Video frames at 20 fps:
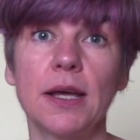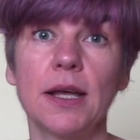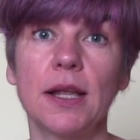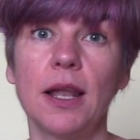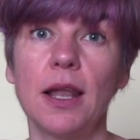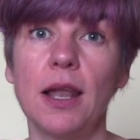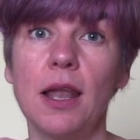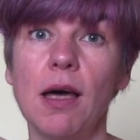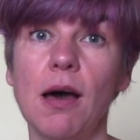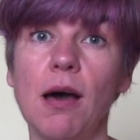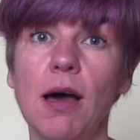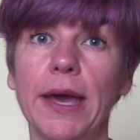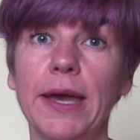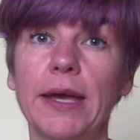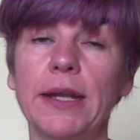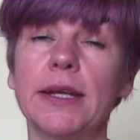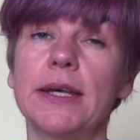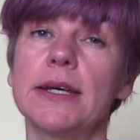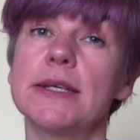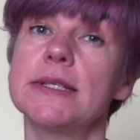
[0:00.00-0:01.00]

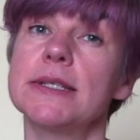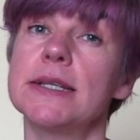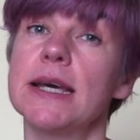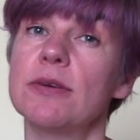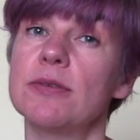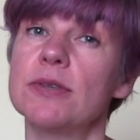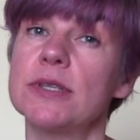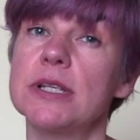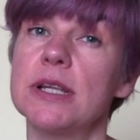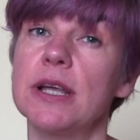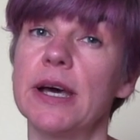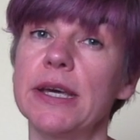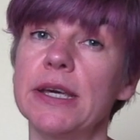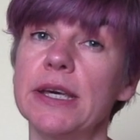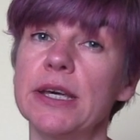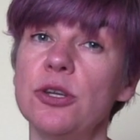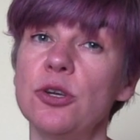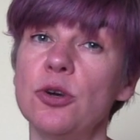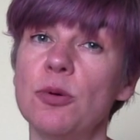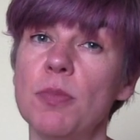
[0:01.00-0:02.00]
line sounds
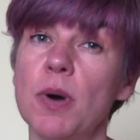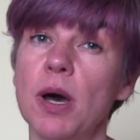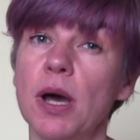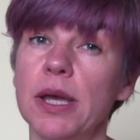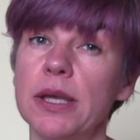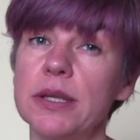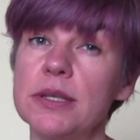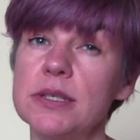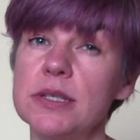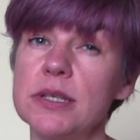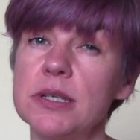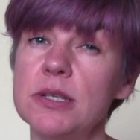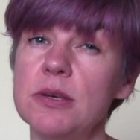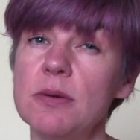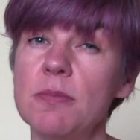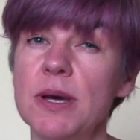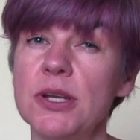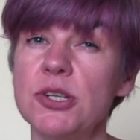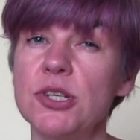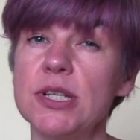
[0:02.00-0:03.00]
like in your mind. Can you
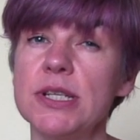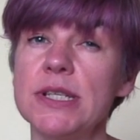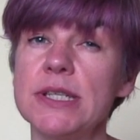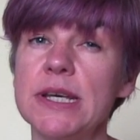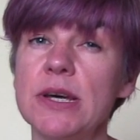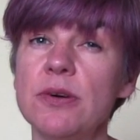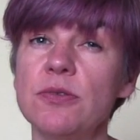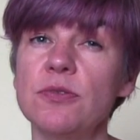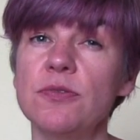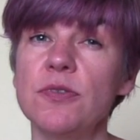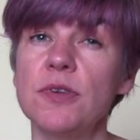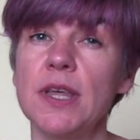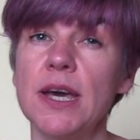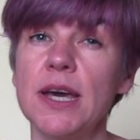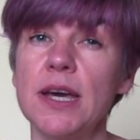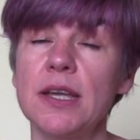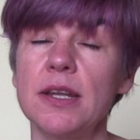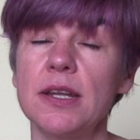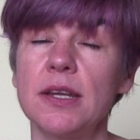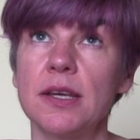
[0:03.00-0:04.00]
imagine a sound for that?